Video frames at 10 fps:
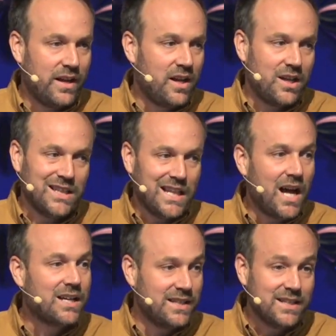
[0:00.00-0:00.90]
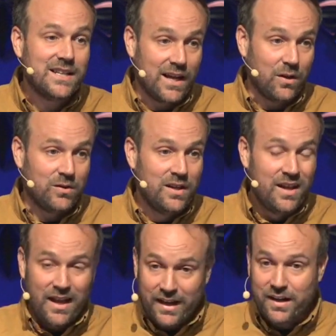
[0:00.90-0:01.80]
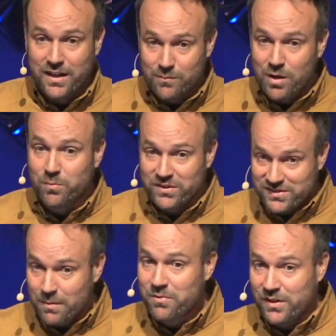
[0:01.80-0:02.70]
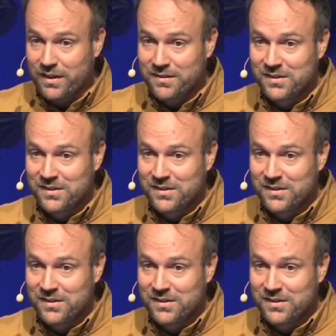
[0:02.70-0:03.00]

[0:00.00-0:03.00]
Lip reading: I got to lock in now. I got to come up with something.